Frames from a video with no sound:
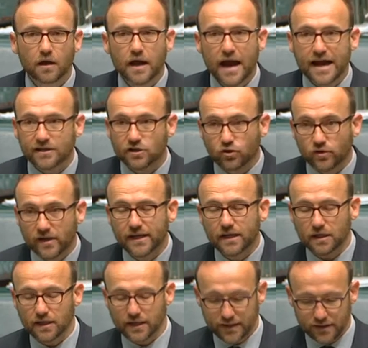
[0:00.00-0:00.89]
and
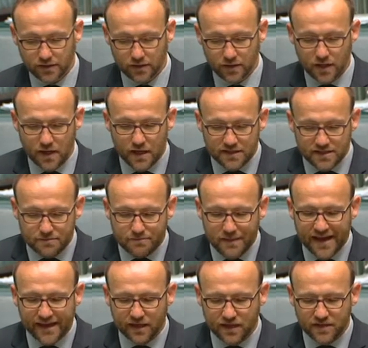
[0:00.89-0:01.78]
critically, to
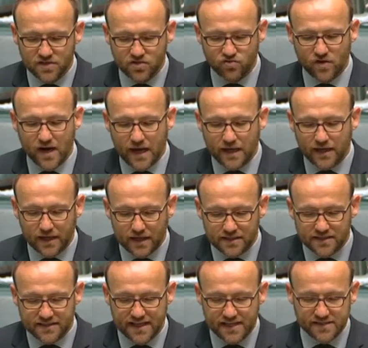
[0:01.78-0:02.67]
make Australia
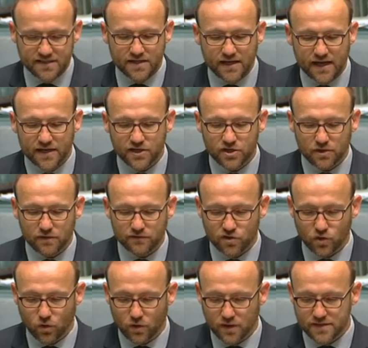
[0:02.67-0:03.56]
a destination of
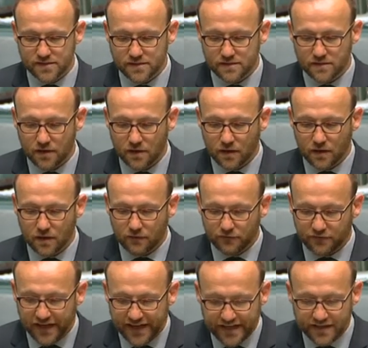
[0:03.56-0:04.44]
choice
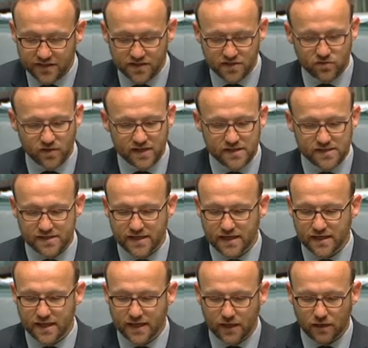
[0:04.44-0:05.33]
for industry
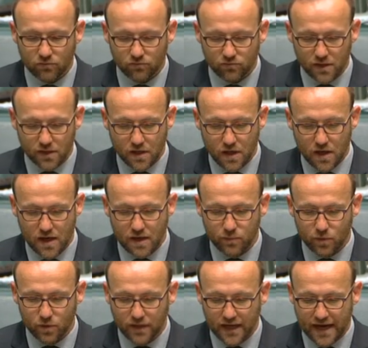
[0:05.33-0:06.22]
seeking
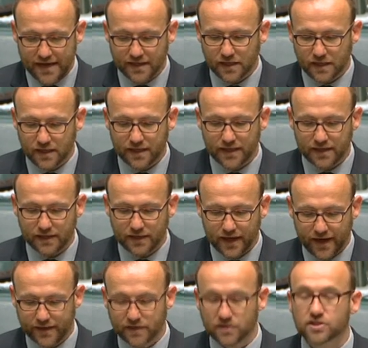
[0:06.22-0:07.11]
reliable and
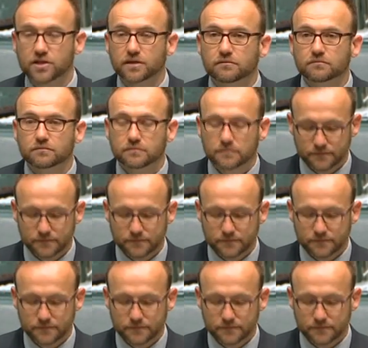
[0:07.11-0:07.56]
clean energy.